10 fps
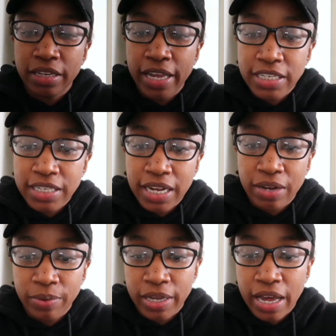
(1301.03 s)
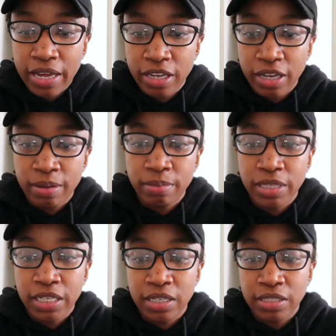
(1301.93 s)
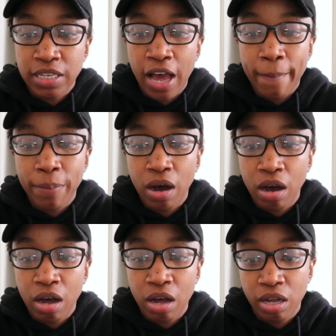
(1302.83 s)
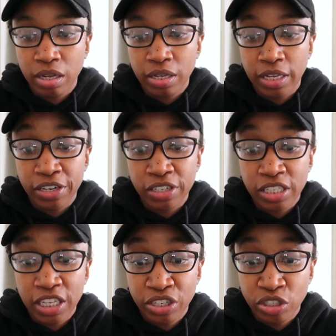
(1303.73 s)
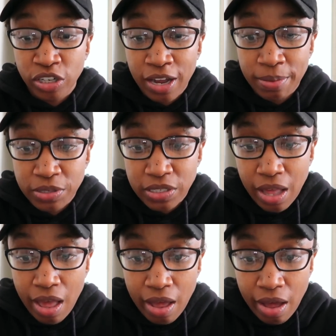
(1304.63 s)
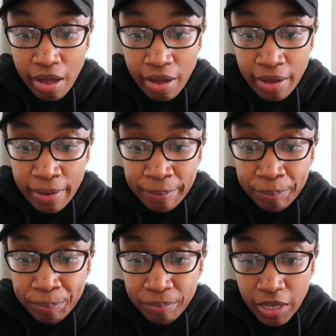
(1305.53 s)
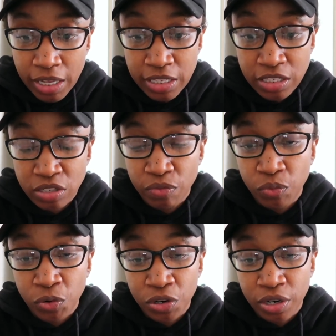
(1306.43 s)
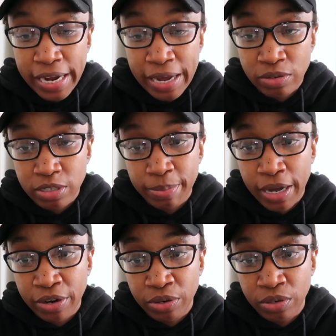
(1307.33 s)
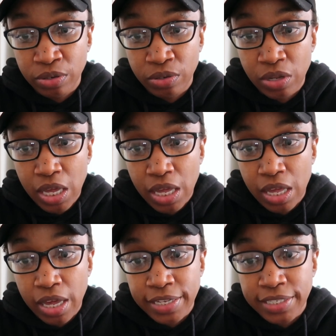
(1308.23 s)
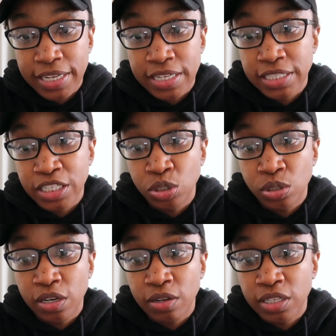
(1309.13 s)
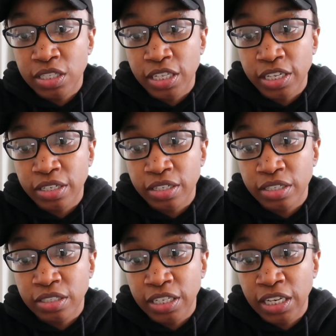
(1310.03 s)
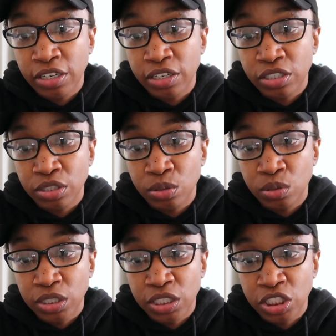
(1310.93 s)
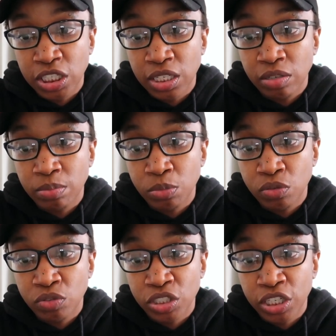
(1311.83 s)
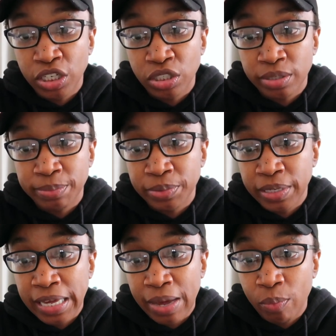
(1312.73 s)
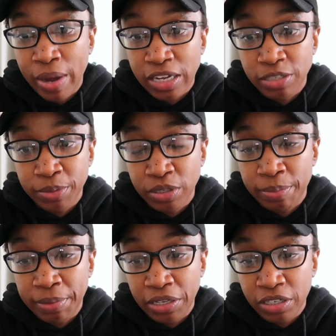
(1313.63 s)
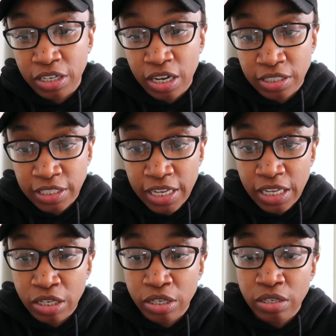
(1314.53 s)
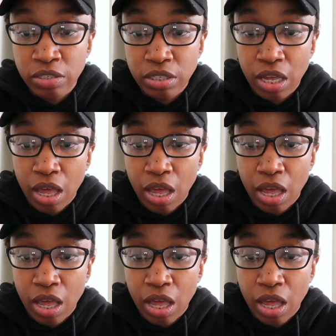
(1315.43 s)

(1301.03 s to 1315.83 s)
next we got him the top paw ear cleaner drops, and this is a 4-ounce bottle. It says, did you know this ear cleaner solution gently removes dirt, debris, and wax buildup in your dog's ears?